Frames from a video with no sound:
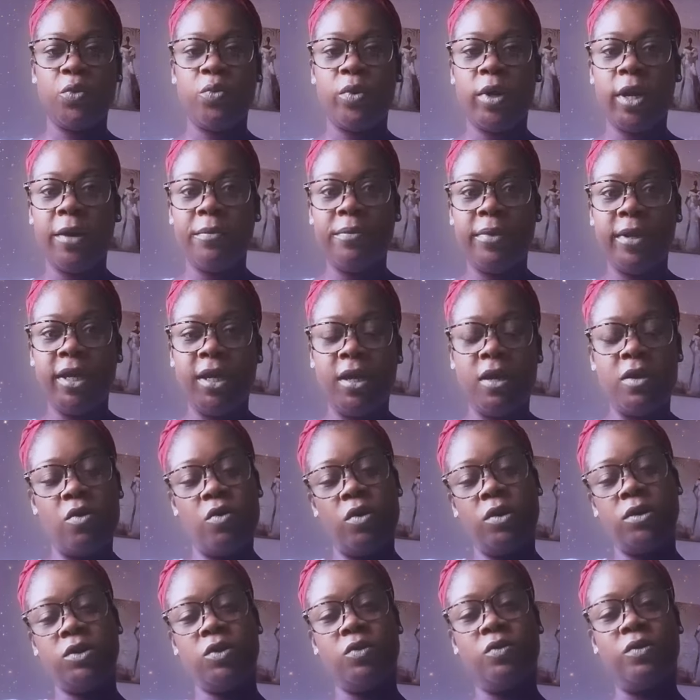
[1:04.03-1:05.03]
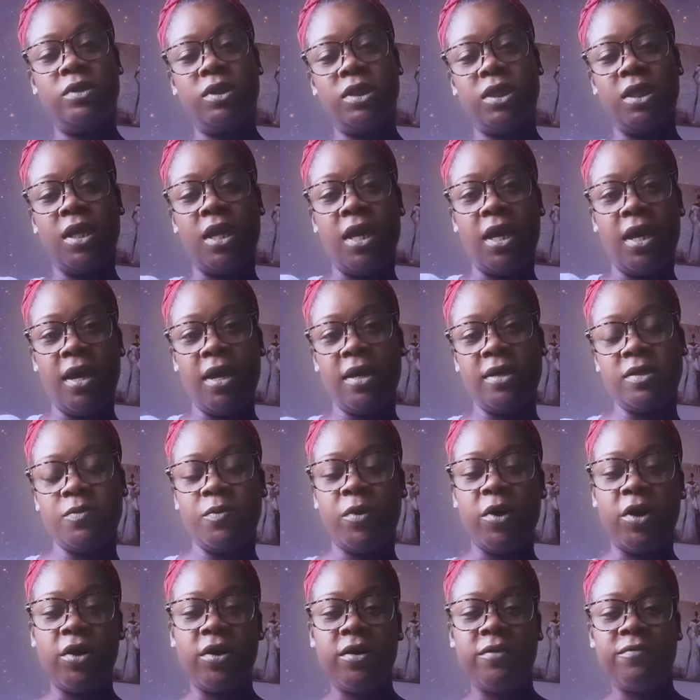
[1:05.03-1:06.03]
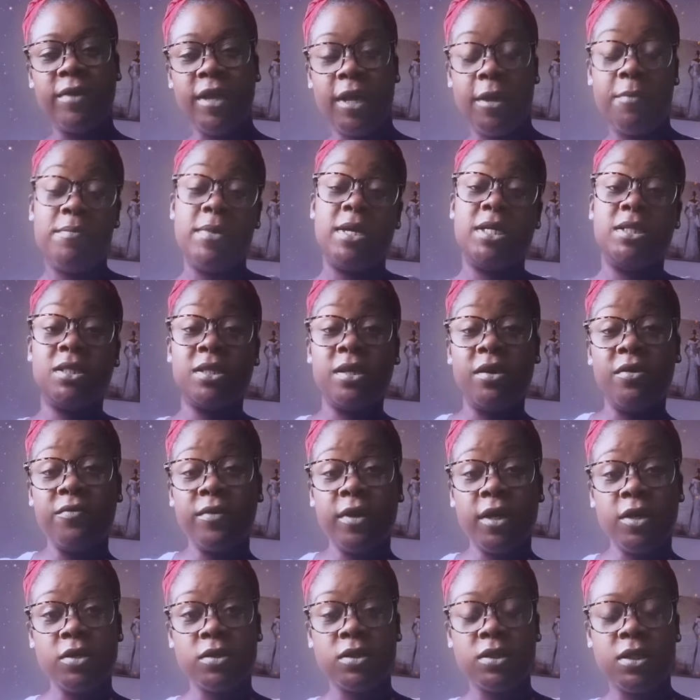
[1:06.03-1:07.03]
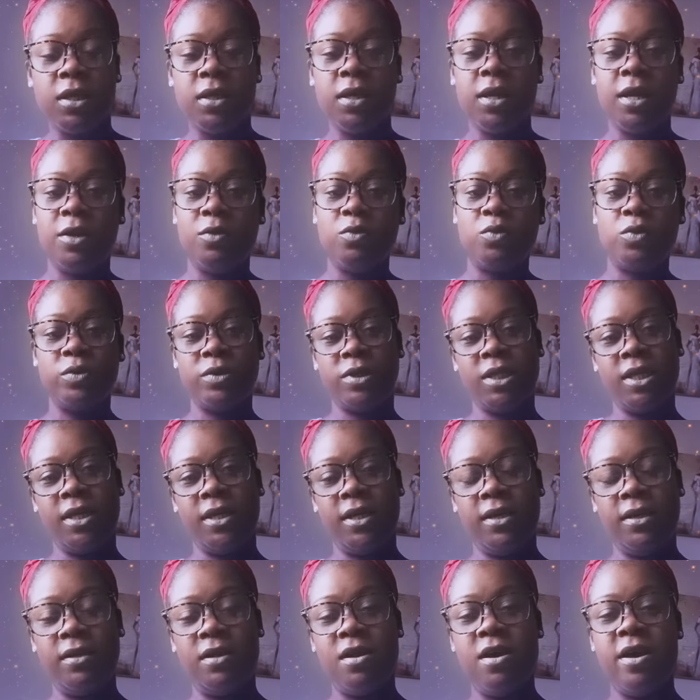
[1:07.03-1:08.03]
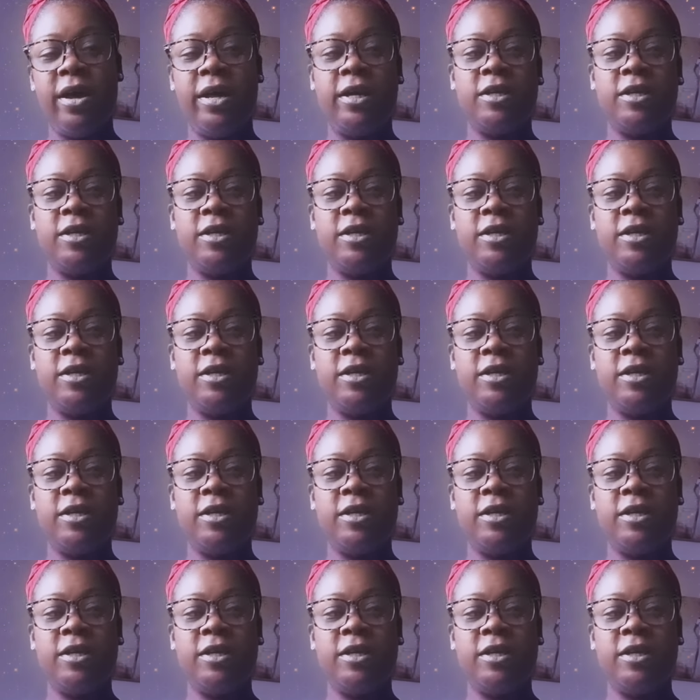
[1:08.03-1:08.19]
I plan on doing today as part of like my self-care Sunday routine